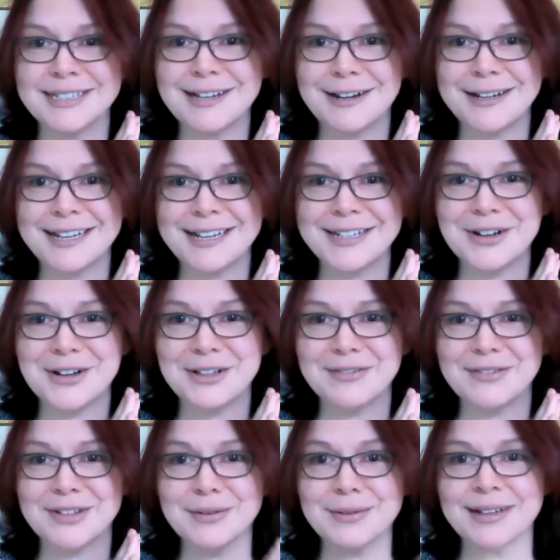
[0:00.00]
talking to all of
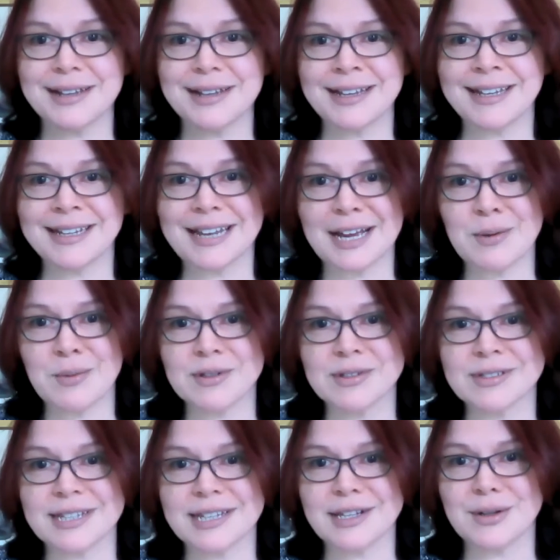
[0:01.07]
you, and I will
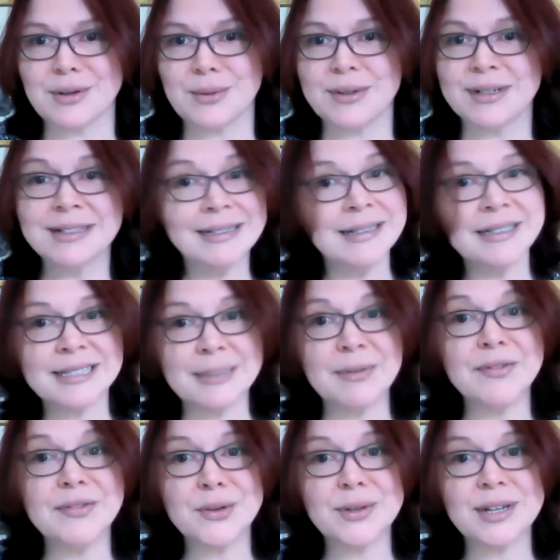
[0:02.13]
see some
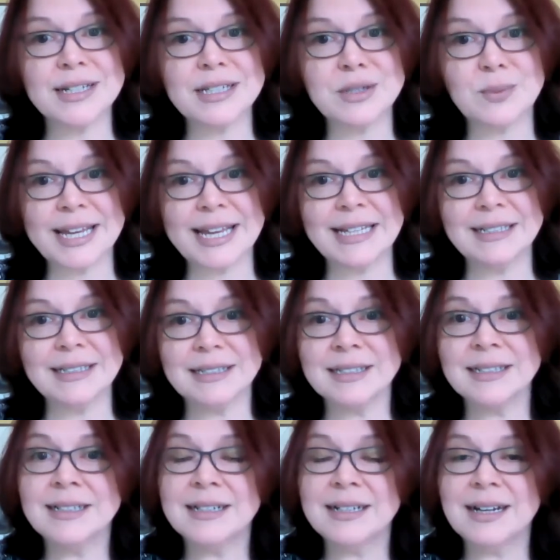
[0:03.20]
of you next weekend,
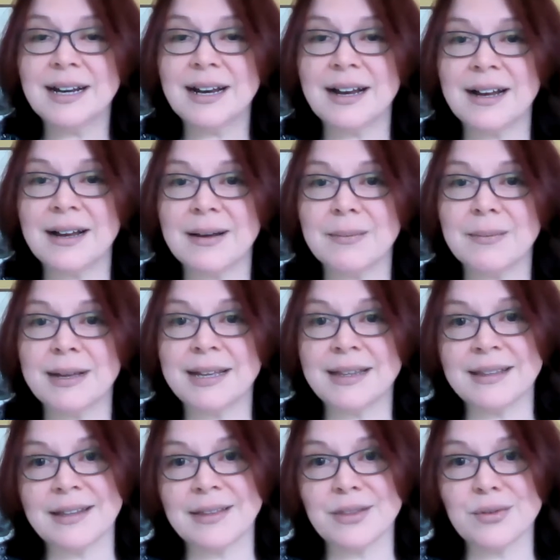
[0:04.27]
and
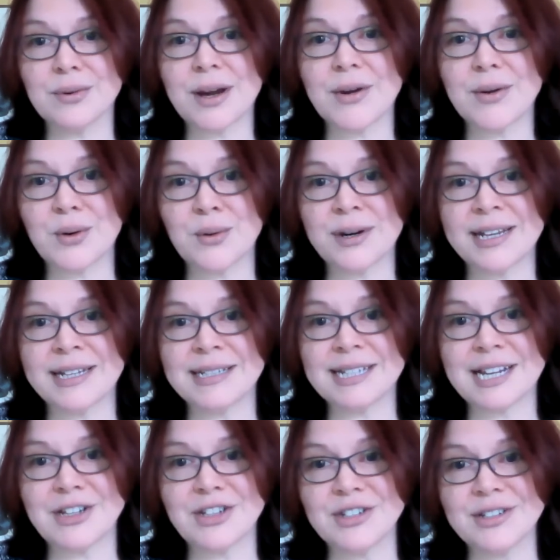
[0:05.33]
then throughout
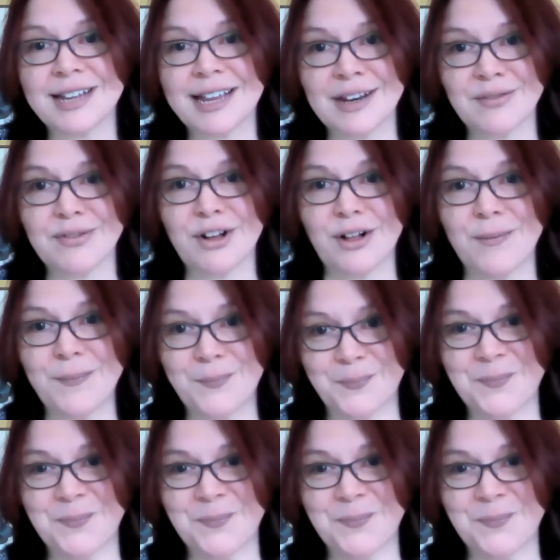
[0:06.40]
orientation and fall.